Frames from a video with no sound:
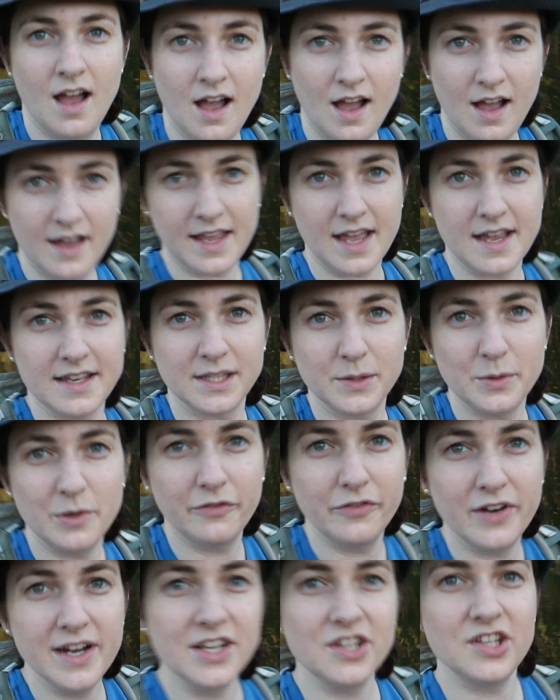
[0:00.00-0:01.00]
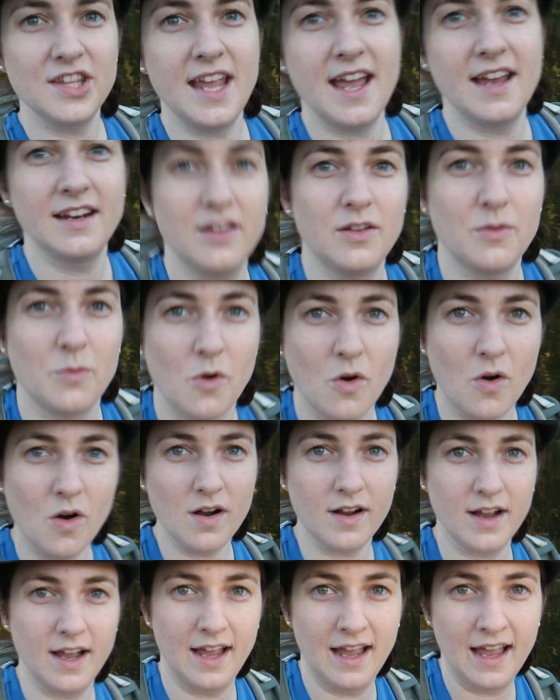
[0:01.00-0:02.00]
Okay, so we've reached the end of the
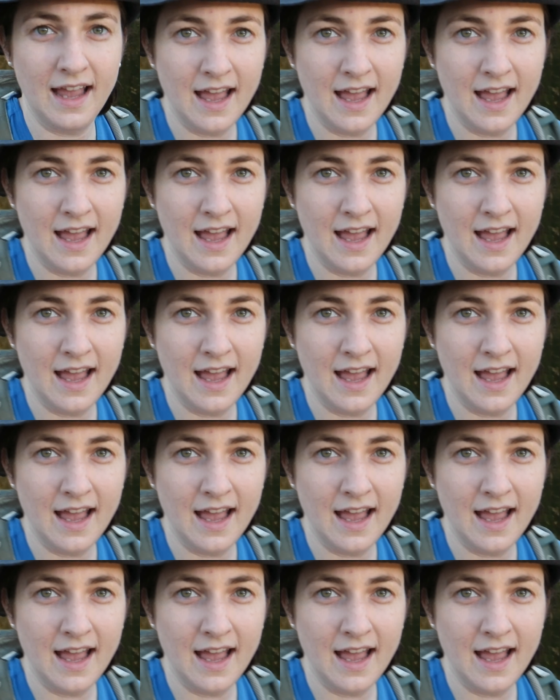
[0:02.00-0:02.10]
walk.